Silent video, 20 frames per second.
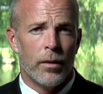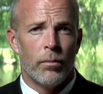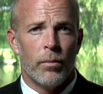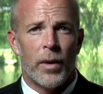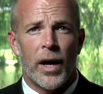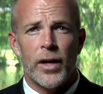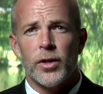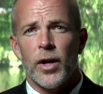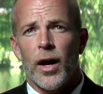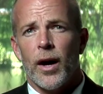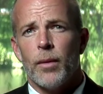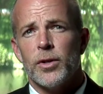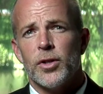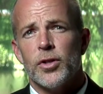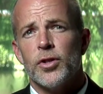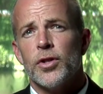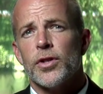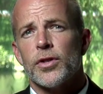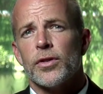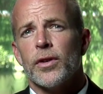My job is
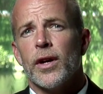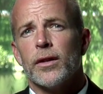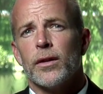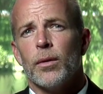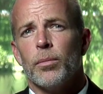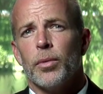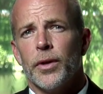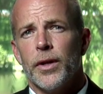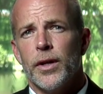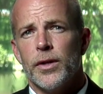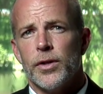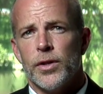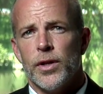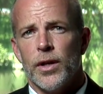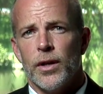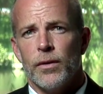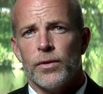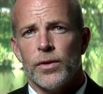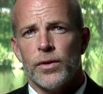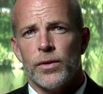just like the police
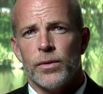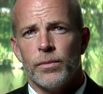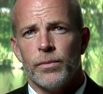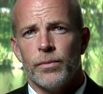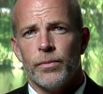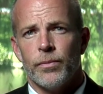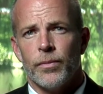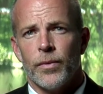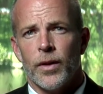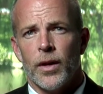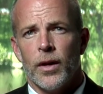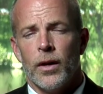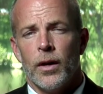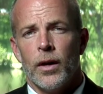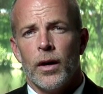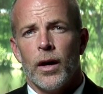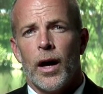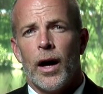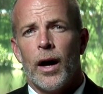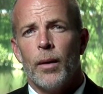chief's.
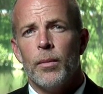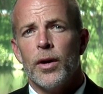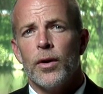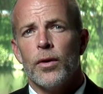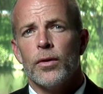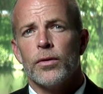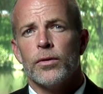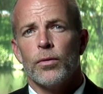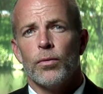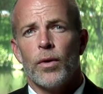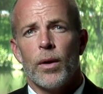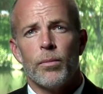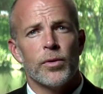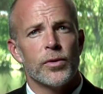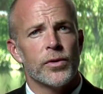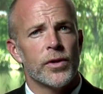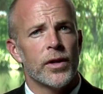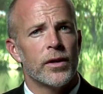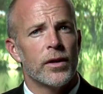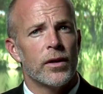I'm here to
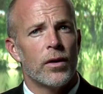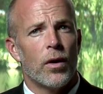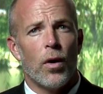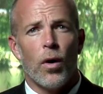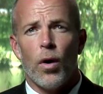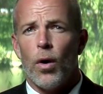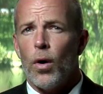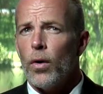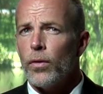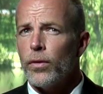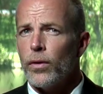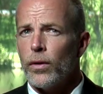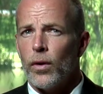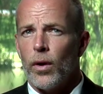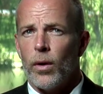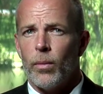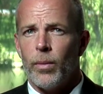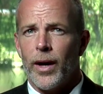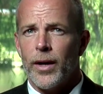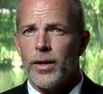represent all the
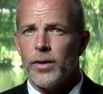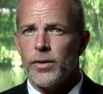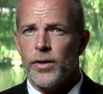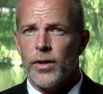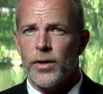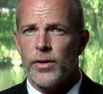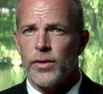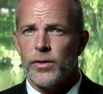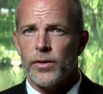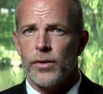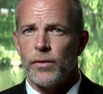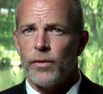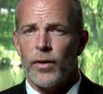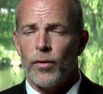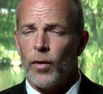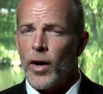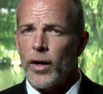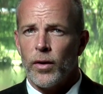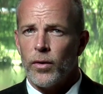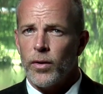law-abiding citizens of
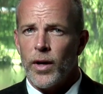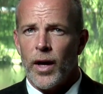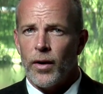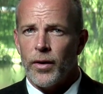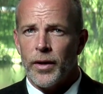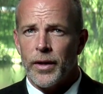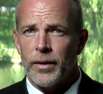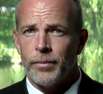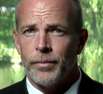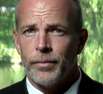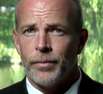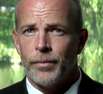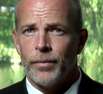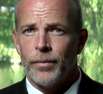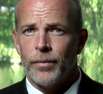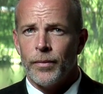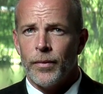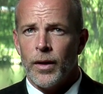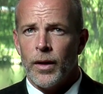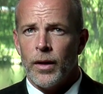Henrico County.
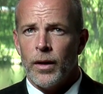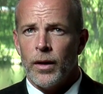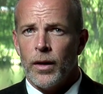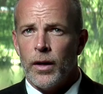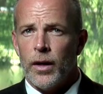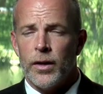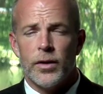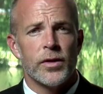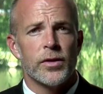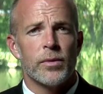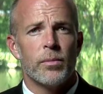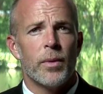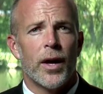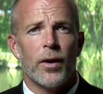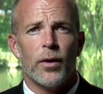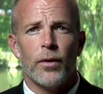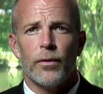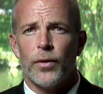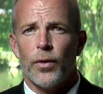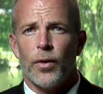It doesn't
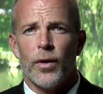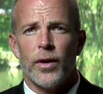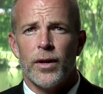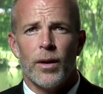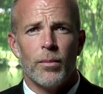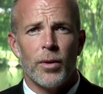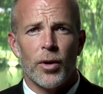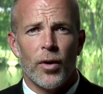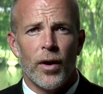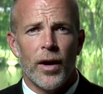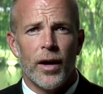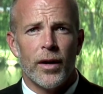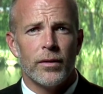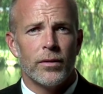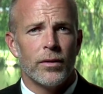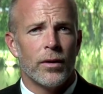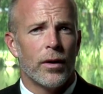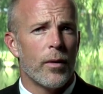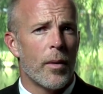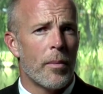matter if you're a Democrat,
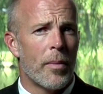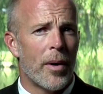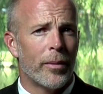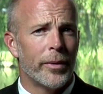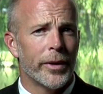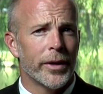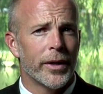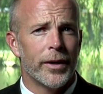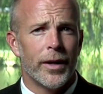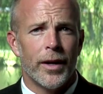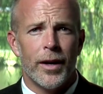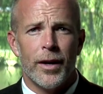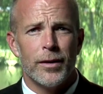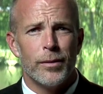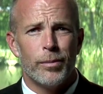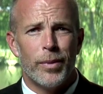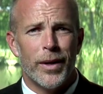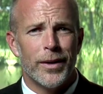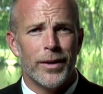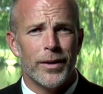a Republican, an
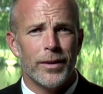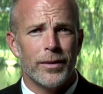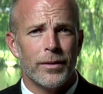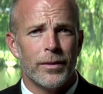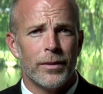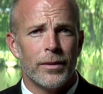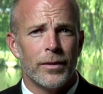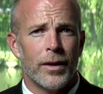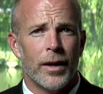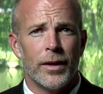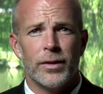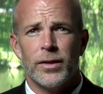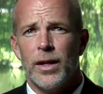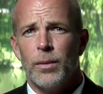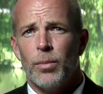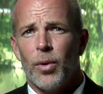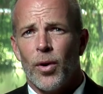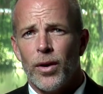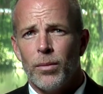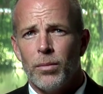independent, a
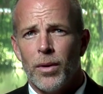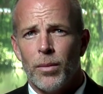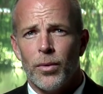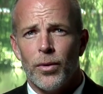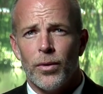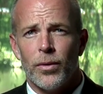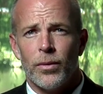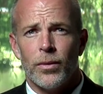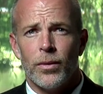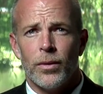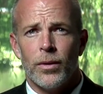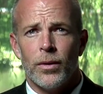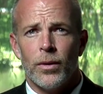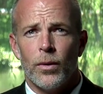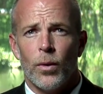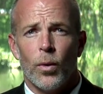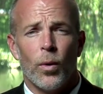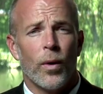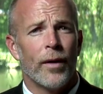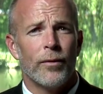Tea Party member,
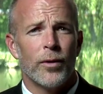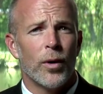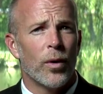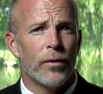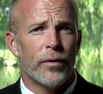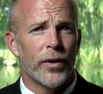or have no